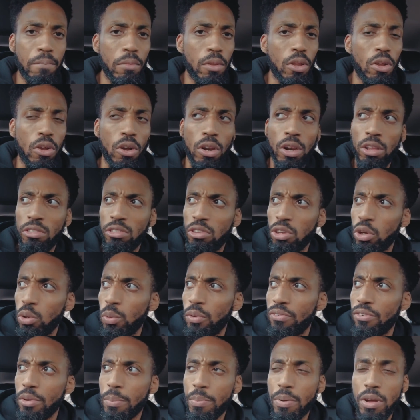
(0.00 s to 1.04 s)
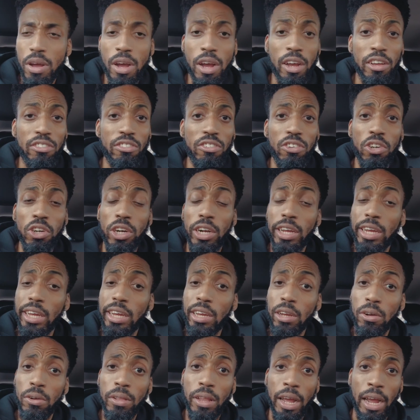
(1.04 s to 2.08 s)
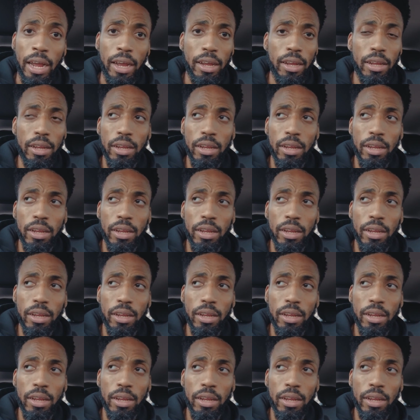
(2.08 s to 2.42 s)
Got to deal with your past. You've got to heal that.